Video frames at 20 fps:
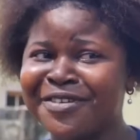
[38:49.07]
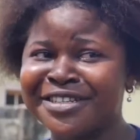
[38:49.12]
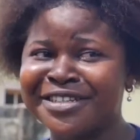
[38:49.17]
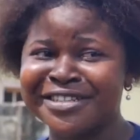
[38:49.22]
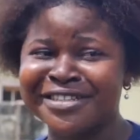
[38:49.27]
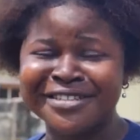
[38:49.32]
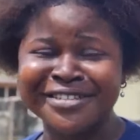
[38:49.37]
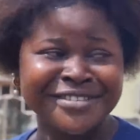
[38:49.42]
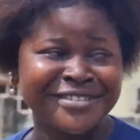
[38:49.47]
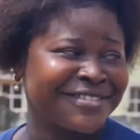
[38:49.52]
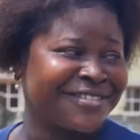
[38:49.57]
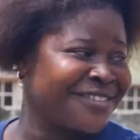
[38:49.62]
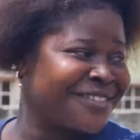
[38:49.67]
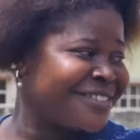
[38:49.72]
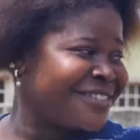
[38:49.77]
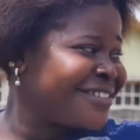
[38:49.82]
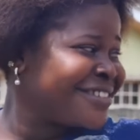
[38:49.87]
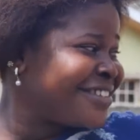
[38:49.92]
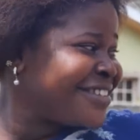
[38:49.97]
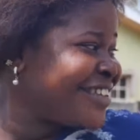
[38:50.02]
a virgin.
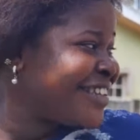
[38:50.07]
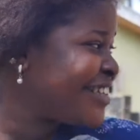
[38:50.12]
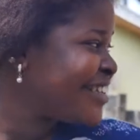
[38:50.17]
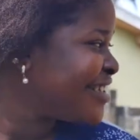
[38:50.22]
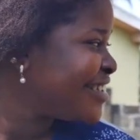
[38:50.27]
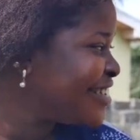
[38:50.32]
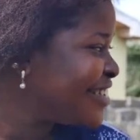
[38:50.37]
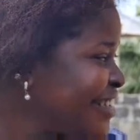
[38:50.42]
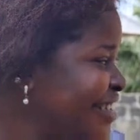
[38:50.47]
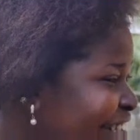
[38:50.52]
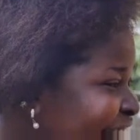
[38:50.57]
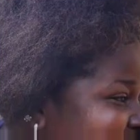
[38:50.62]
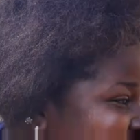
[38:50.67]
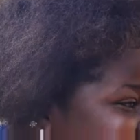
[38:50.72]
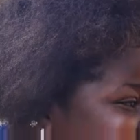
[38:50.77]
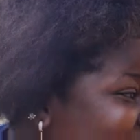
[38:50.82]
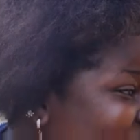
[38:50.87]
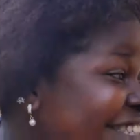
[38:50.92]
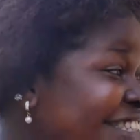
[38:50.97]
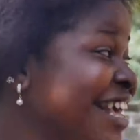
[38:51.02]
See,
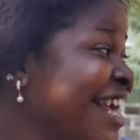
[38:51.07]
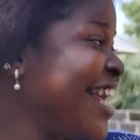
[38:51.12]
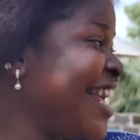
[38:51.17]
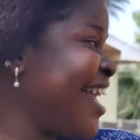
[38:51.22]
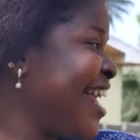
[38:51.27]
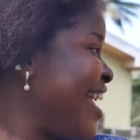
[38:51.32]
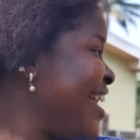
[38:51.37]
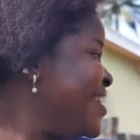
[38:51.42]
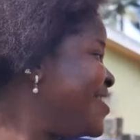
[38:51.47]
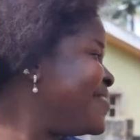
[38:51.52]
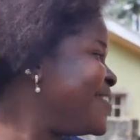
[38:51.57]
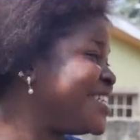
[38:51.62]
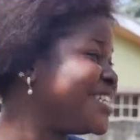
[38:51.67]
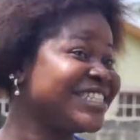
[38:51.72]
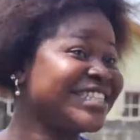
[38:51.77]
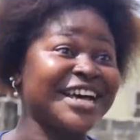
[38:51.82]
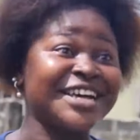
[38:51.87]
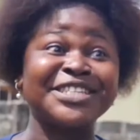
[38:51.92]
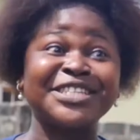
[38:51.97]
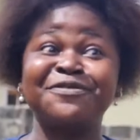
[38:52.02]
anyway,
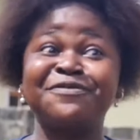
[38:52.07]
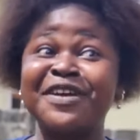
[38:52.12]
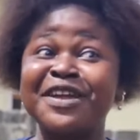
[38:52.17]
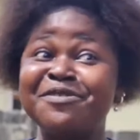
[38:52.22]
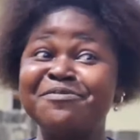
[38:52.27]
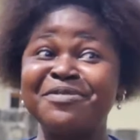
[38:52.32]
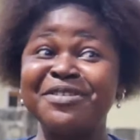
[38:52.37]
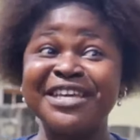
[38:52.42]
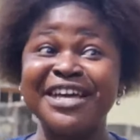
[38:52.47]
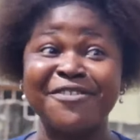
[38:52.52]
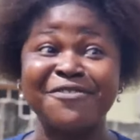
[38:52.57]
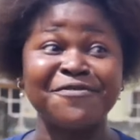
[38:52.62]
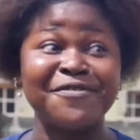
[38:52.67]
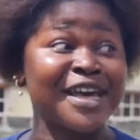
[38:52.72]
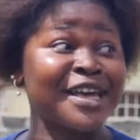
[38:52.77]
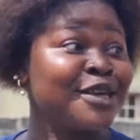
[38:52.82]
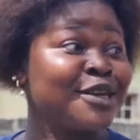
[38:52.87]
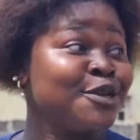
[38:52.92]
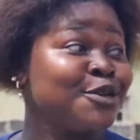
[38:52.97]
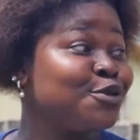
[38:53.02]
this house is very big and
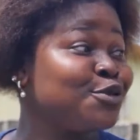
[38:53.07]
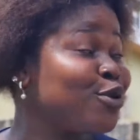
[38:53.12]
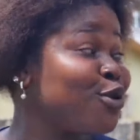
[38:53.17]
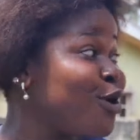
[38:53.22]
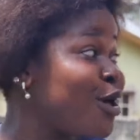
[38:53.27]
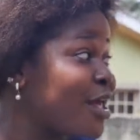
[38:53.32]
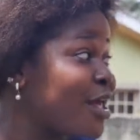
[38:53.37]
fine. So,